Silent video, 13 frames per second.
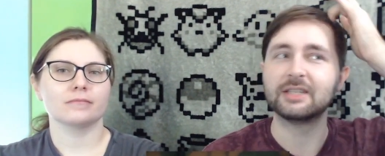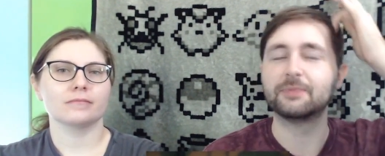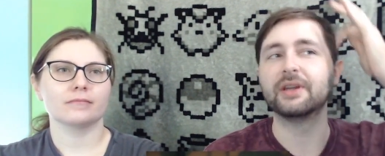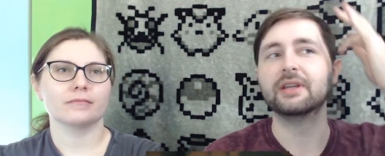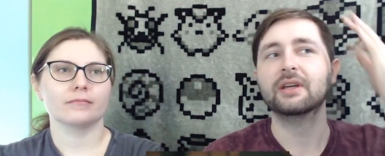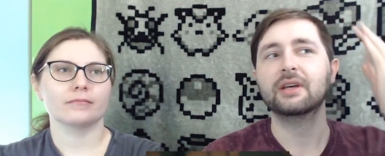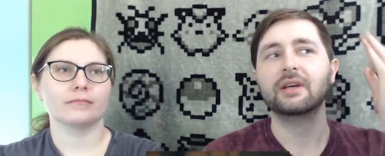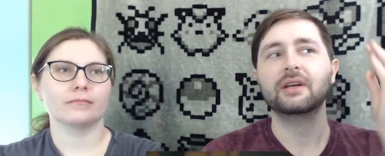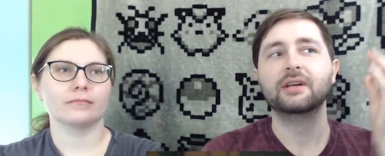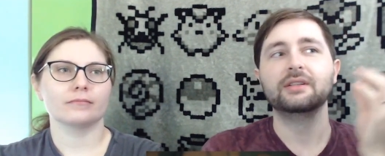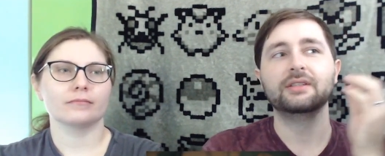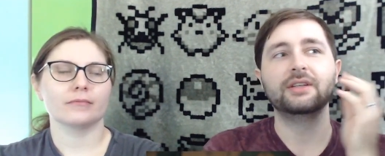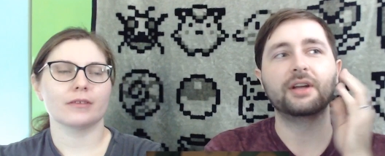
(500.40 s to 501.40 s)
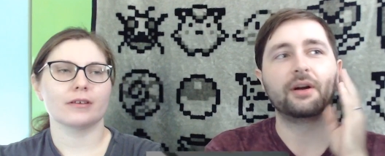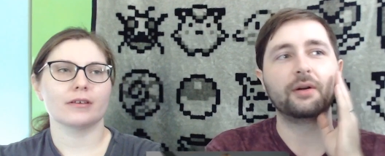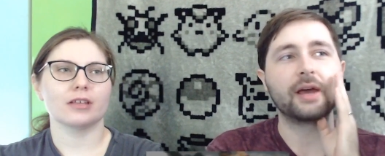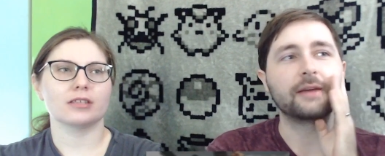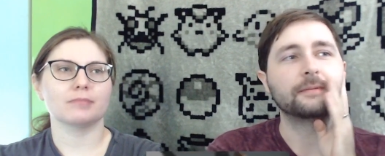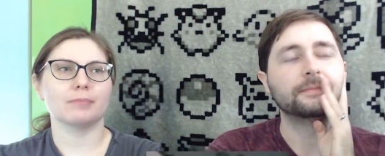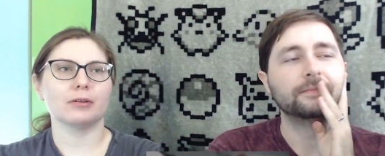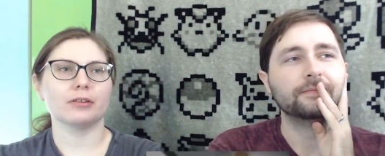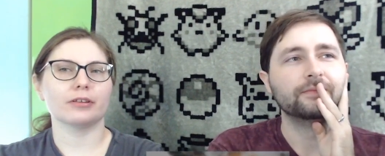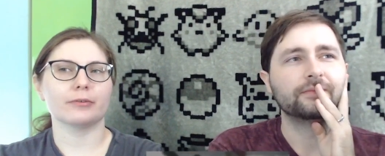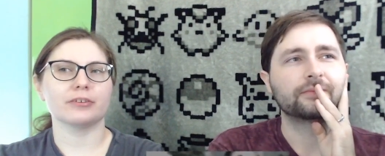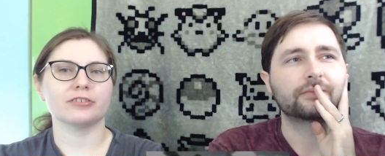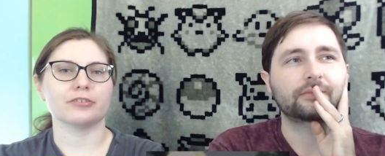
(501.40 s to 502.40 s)
Speaker 1: but, you
Speaker 2: know, like... Pulling
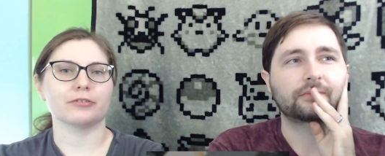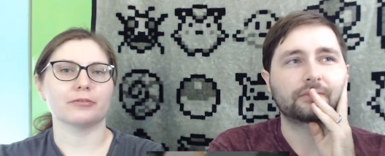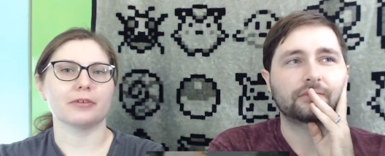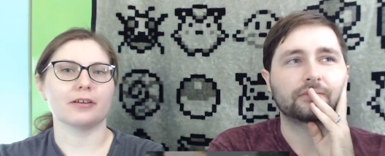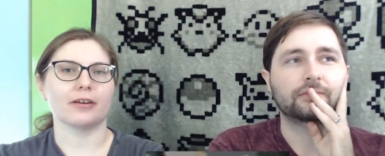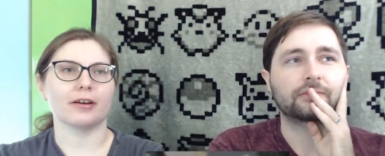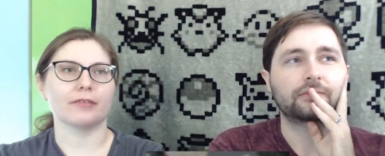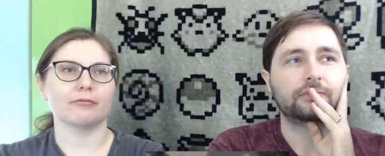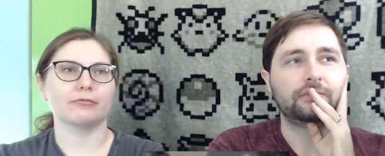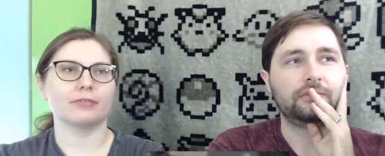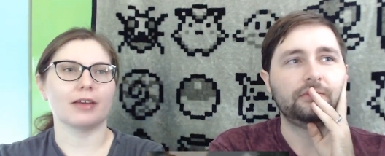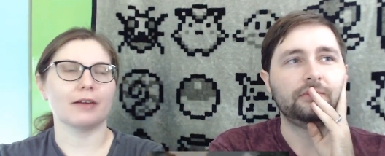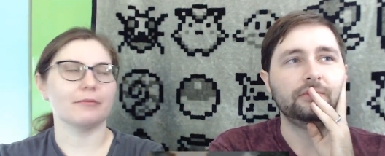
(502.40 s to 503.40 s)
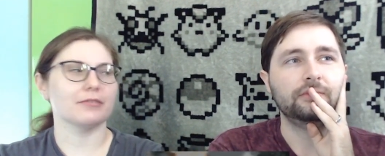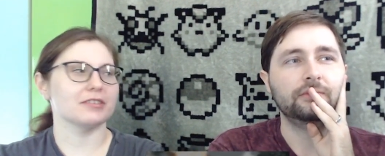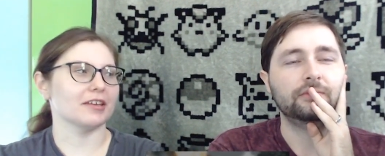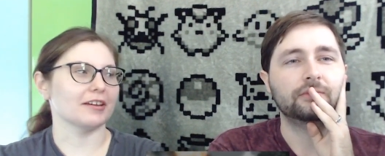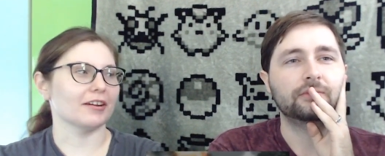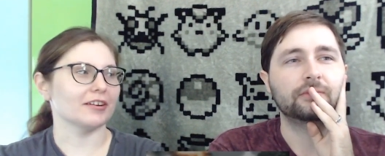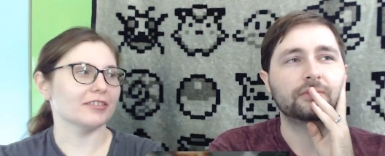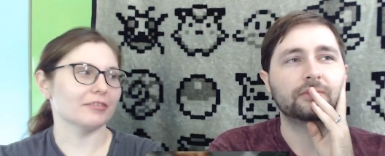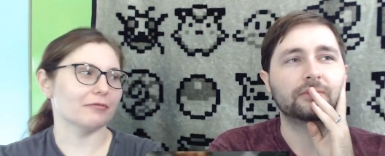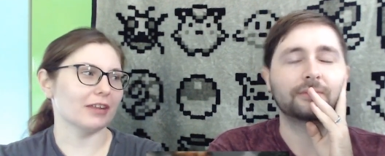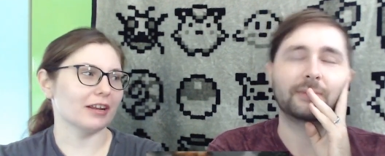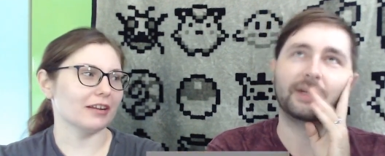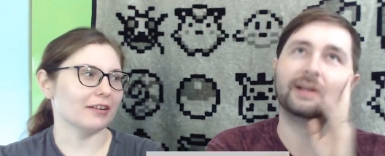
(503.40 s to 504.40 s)
Witcher 3 off. That was, like, our
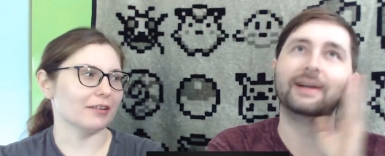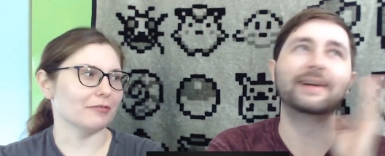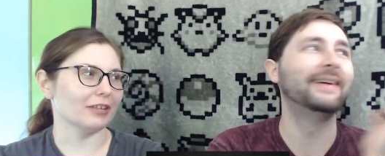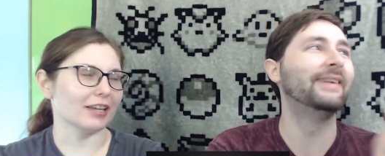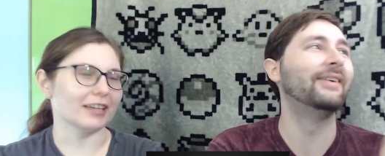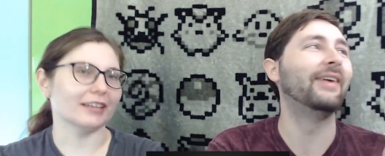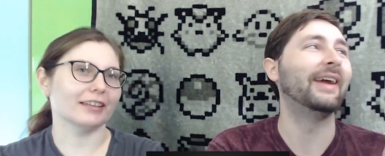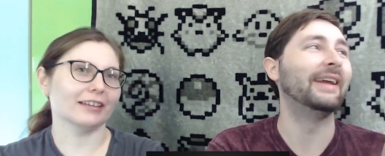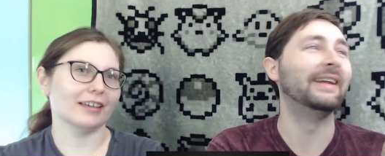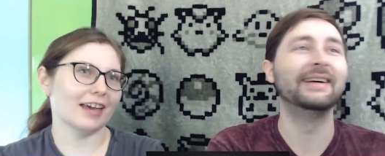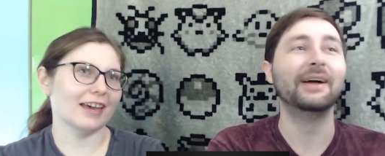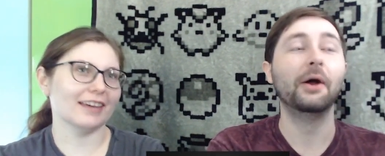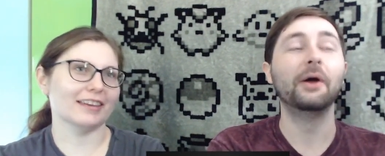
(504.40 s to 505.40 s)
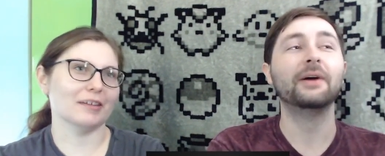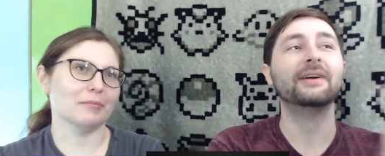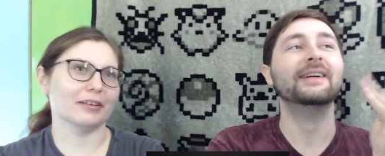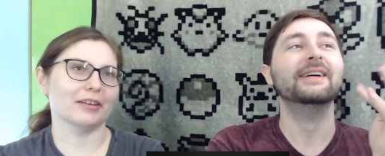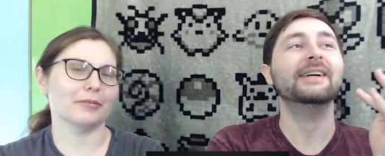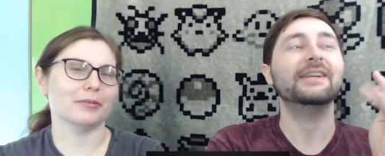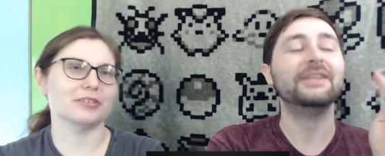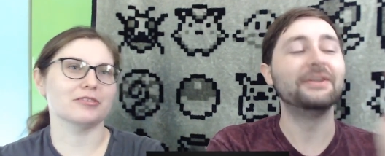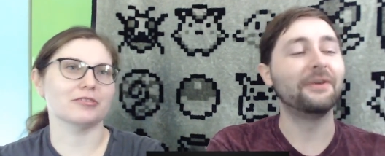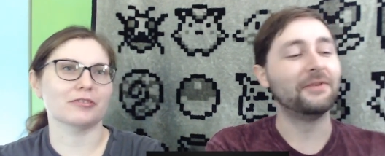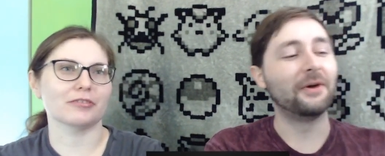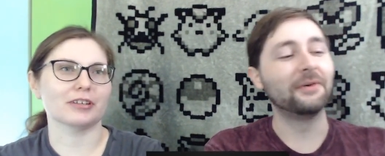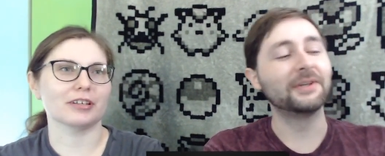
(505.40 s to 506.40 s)
definitive,
Speaker 1: like, right. It can play Witcher 3. You have
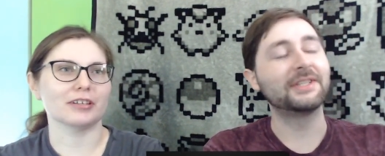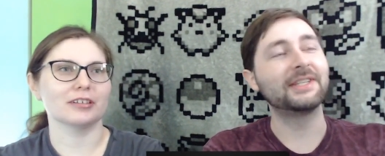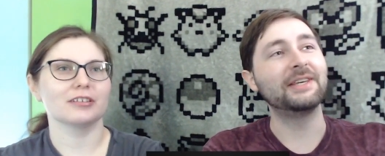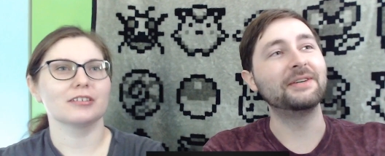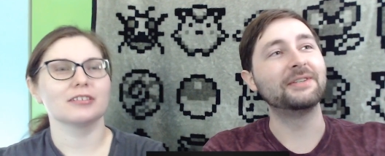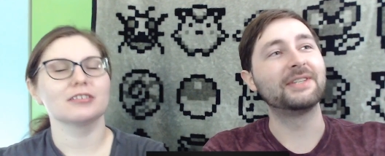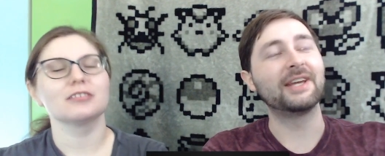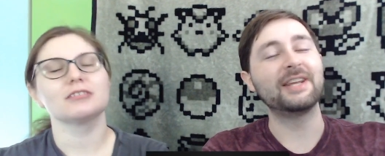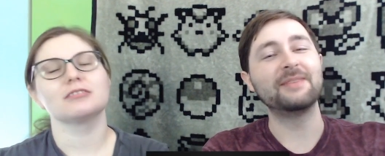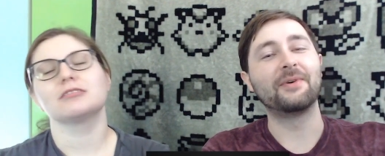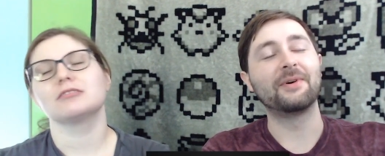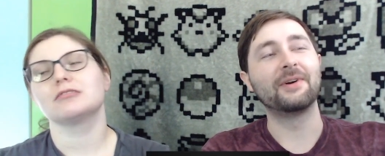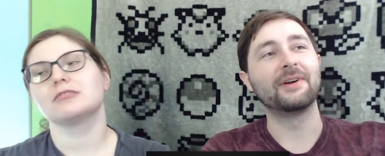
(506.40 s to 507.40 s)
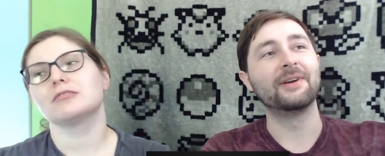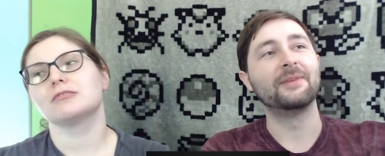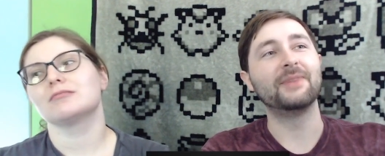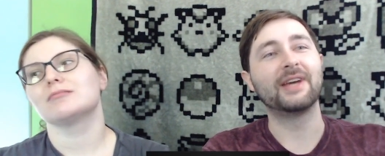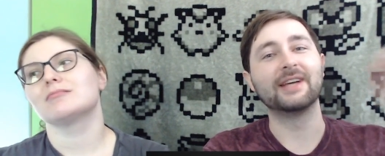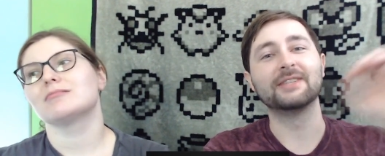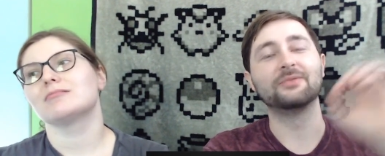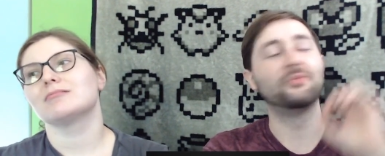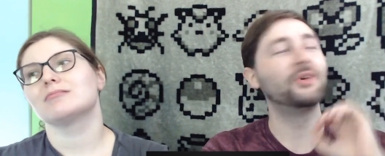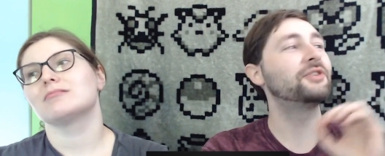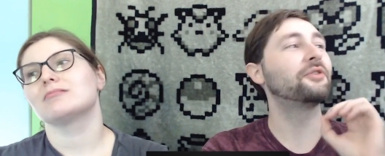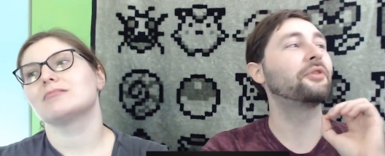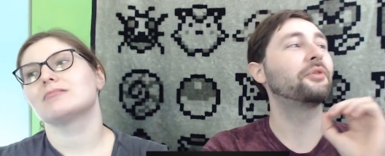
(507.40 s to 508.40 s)
no excuse anymore, because
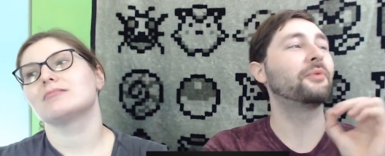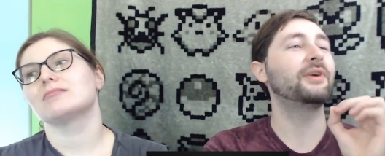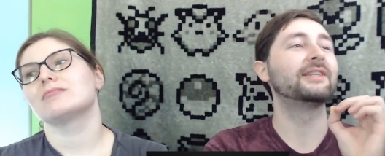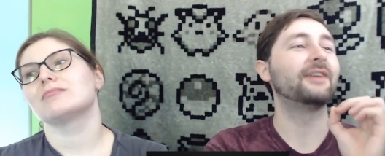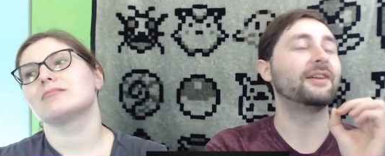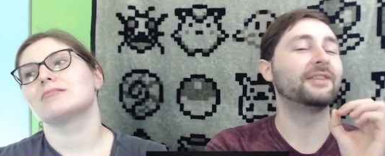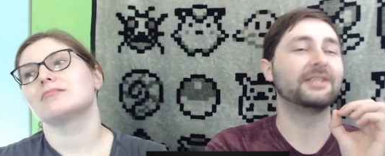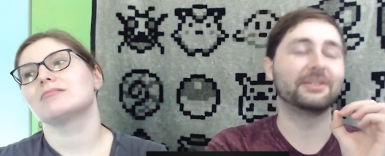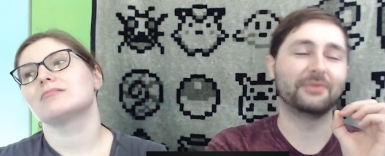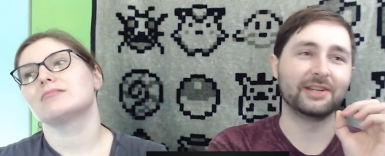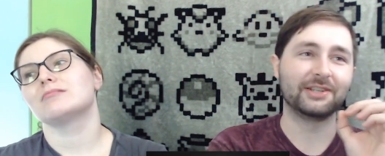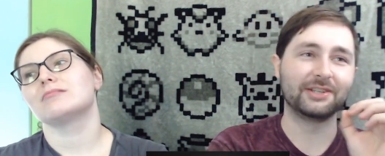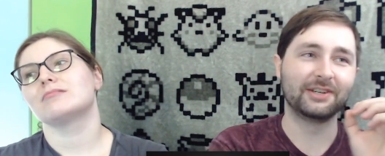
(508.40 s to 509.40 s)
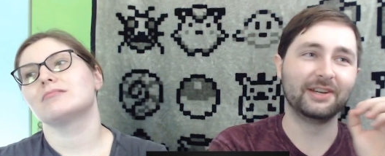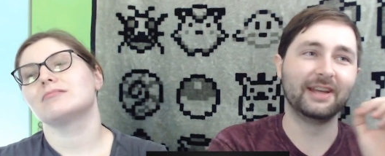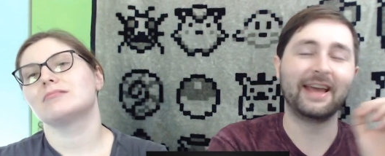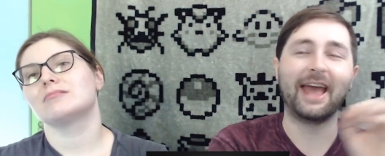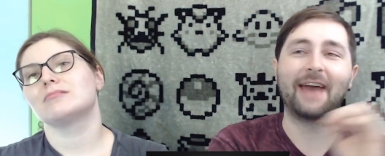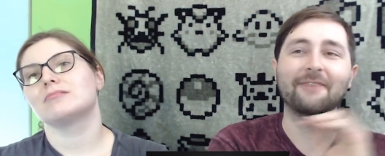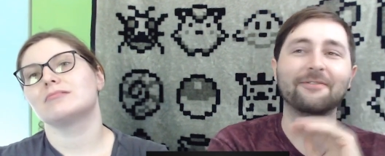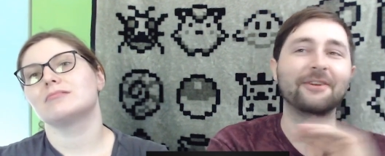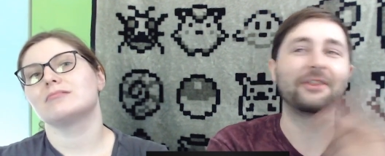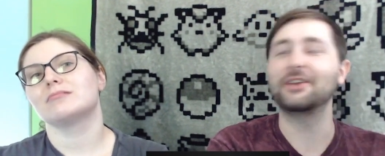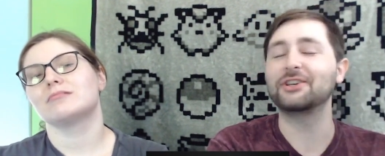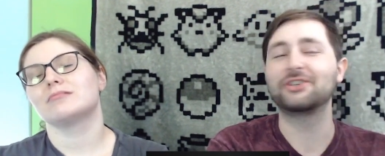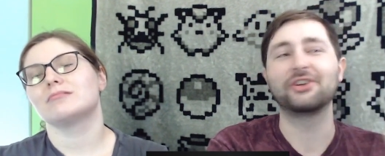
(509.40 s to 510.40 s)
Witcher 3 is on the Switch. Everything should